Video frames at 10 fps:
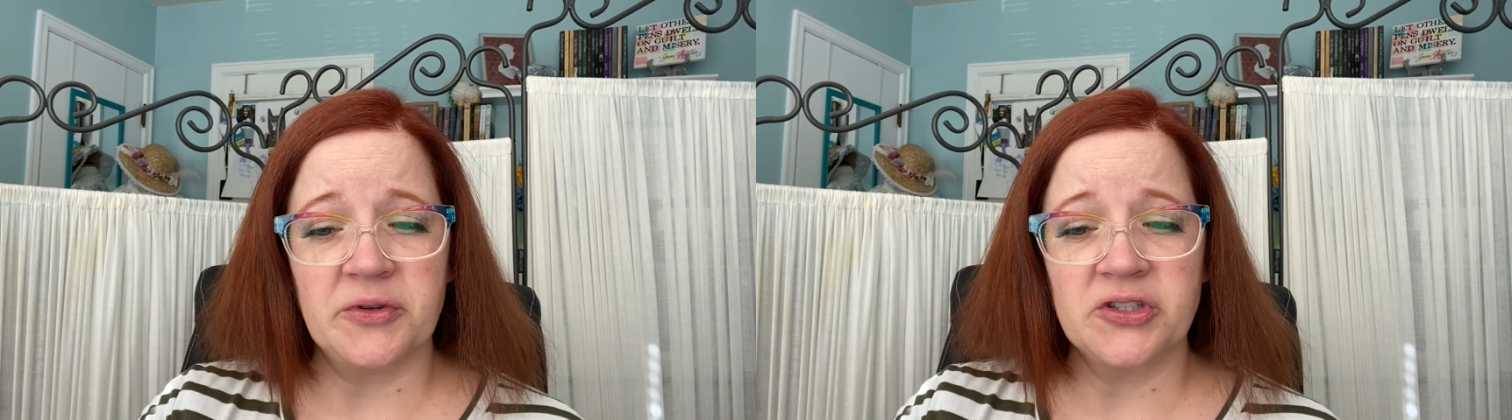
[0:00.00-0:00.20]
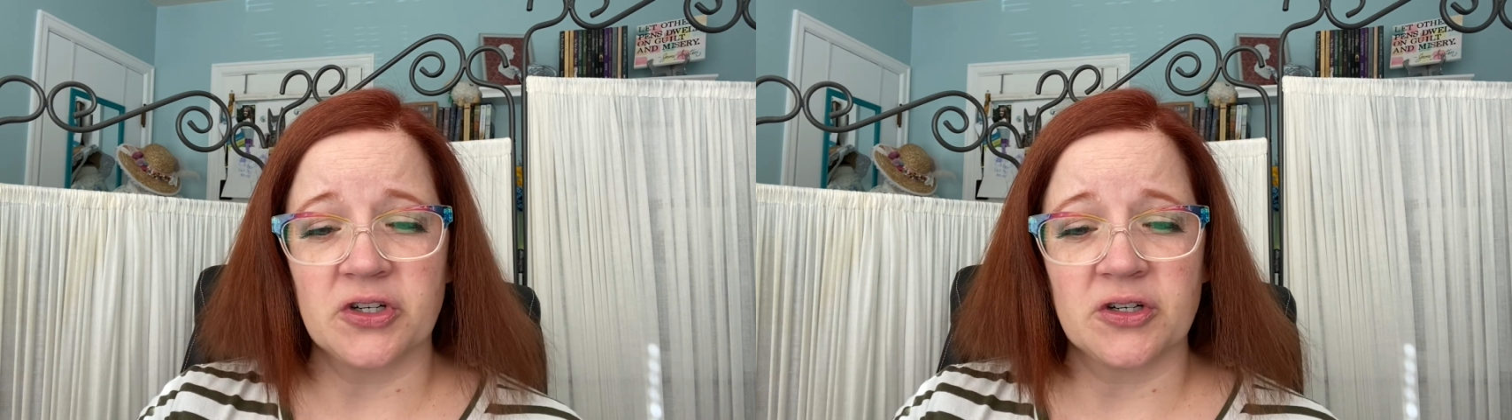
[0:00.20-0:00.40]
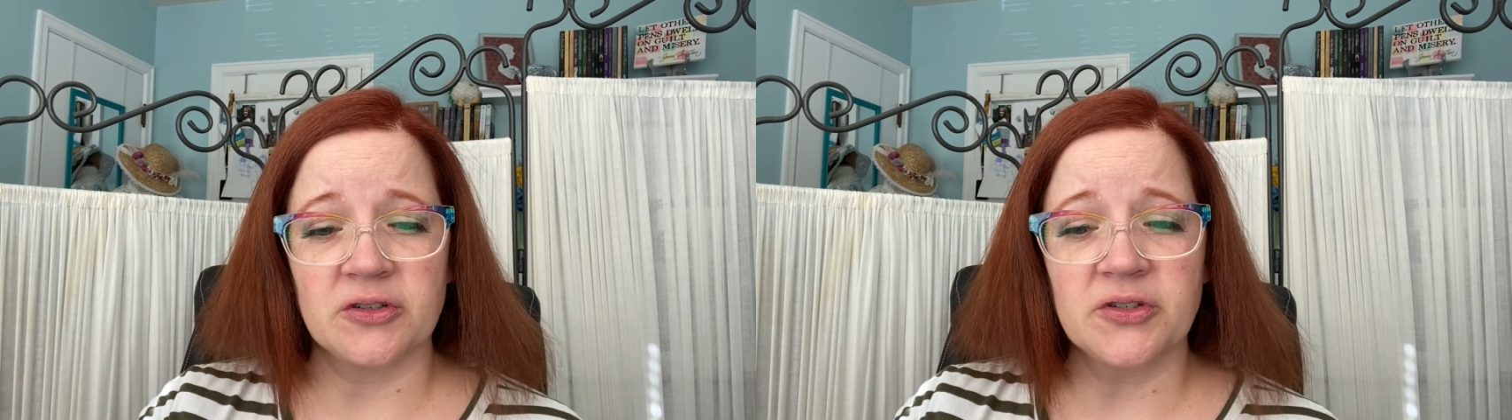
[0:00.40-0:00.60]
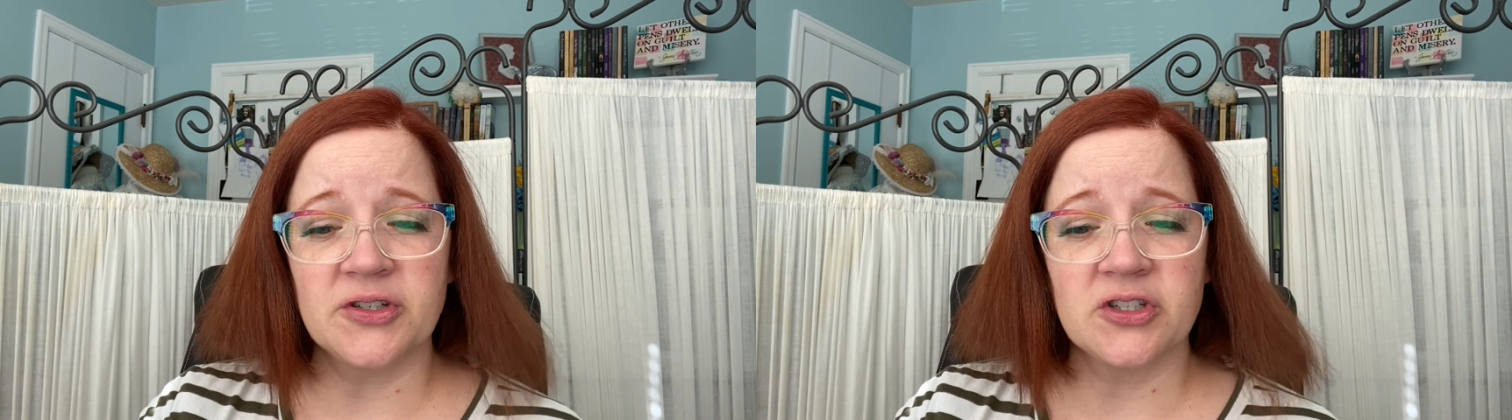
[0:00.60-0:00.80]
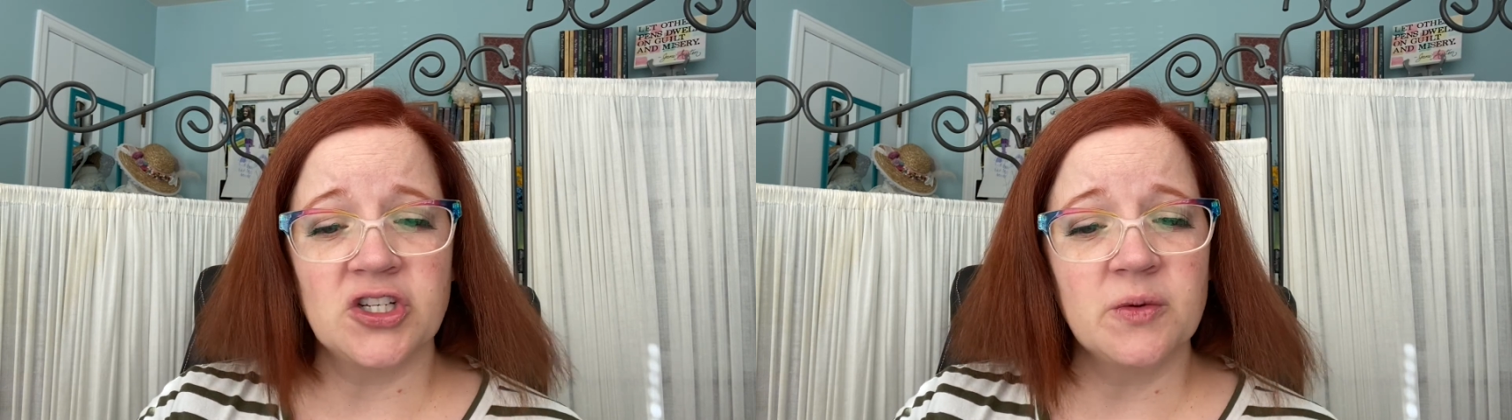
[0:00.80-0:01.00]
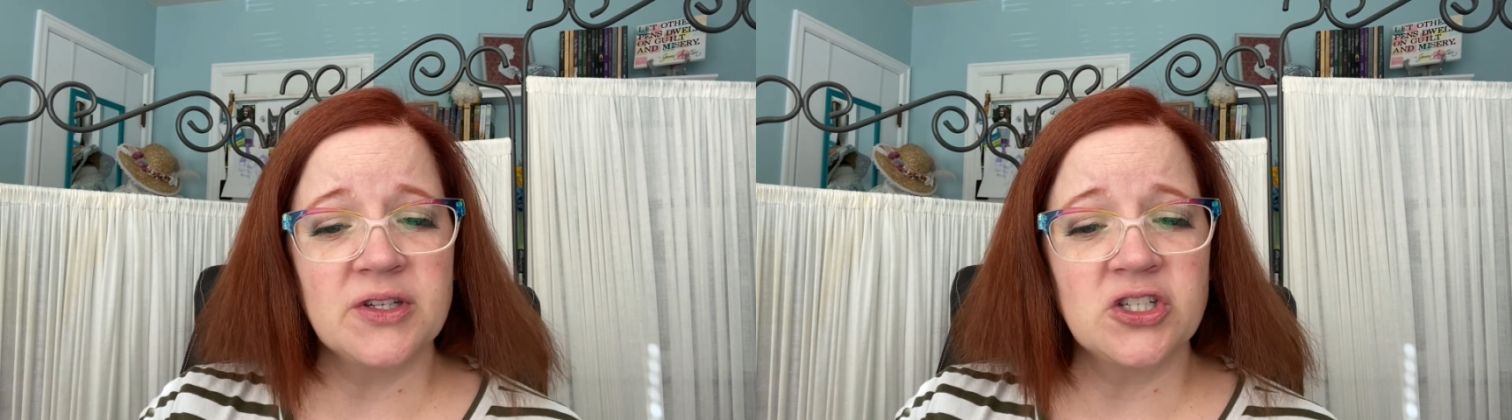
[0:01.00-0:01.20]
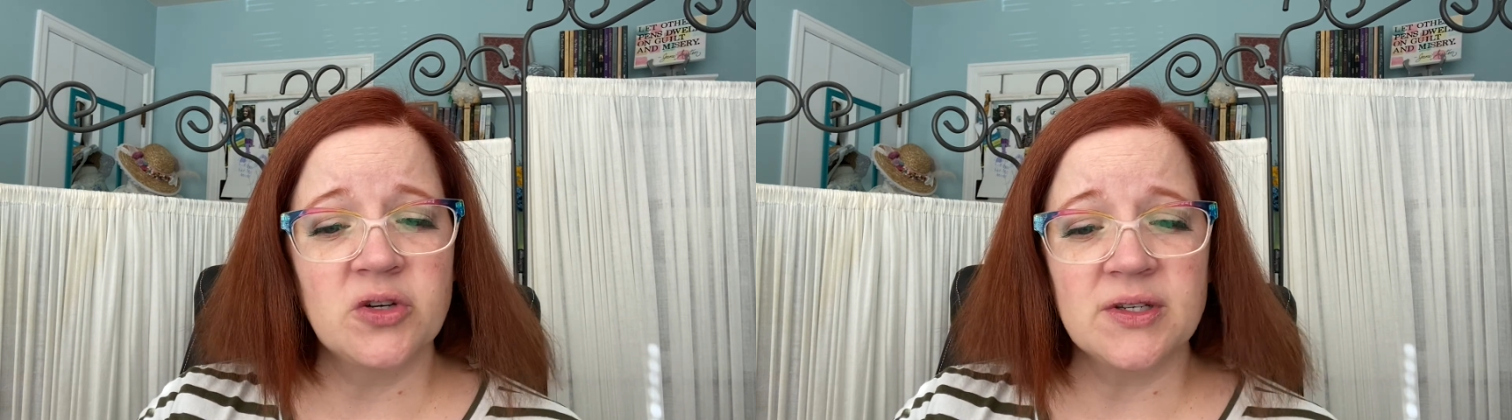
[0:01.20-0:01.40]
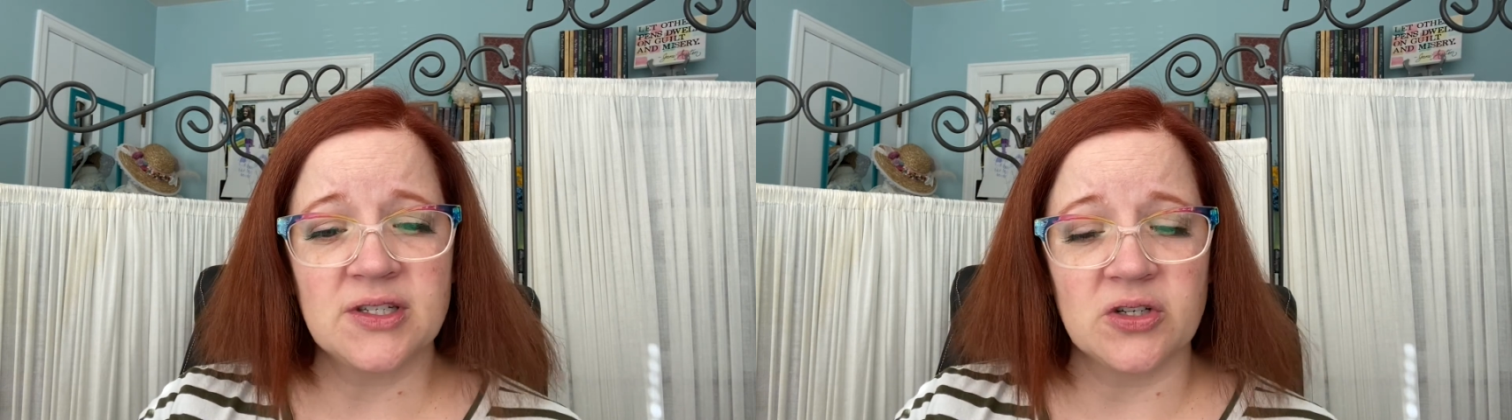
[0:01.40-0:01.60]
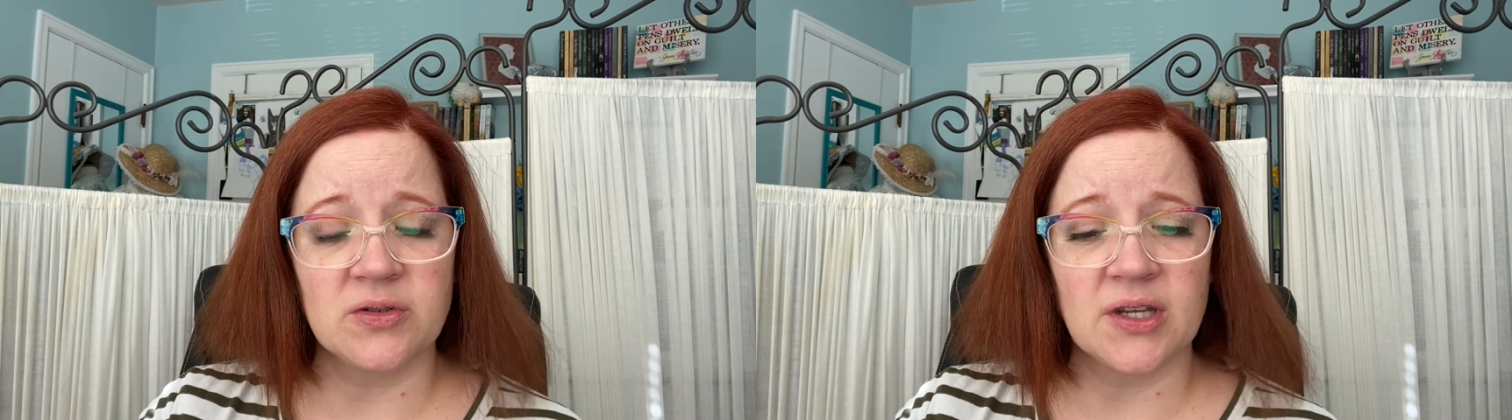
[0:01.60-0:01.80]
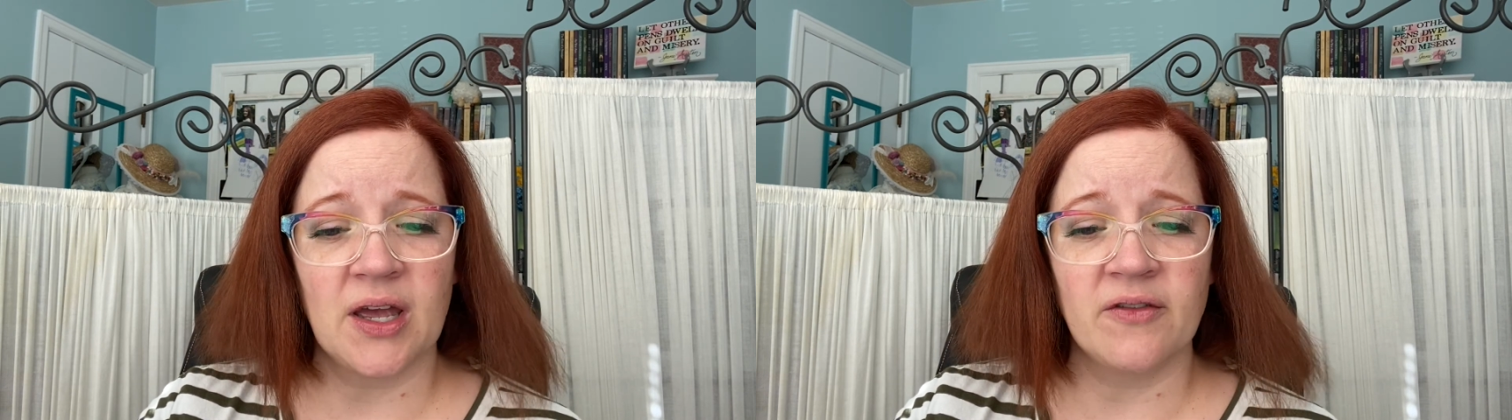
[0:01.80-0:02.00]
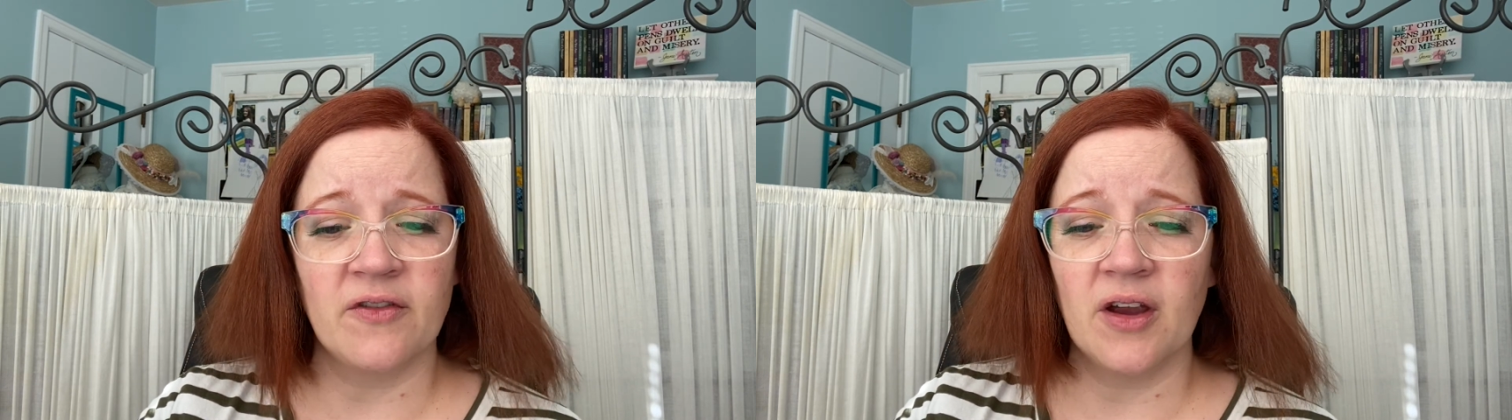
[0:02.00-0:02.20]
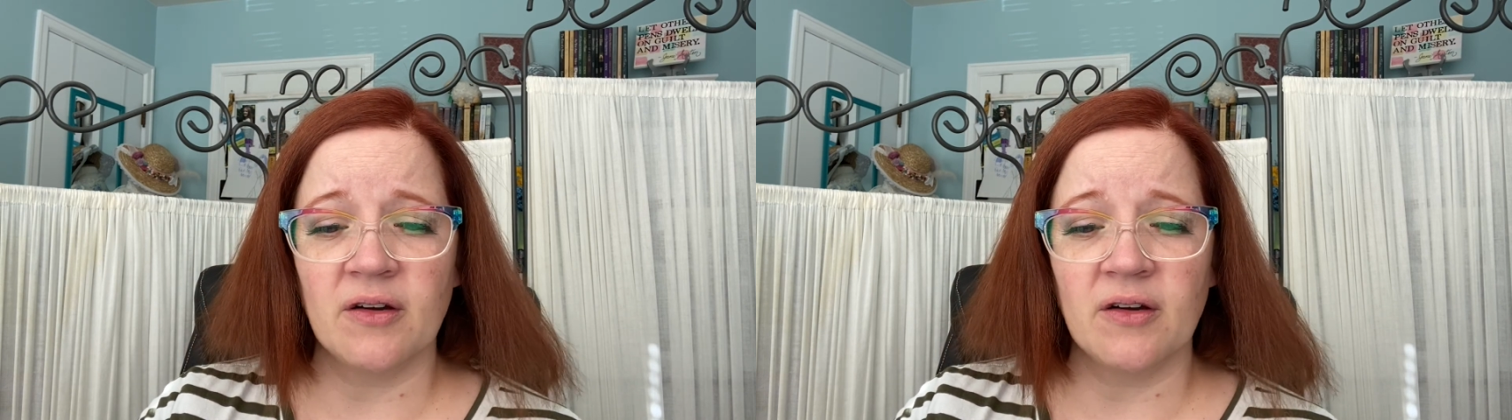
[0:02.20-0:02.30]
circles, she was too astute and,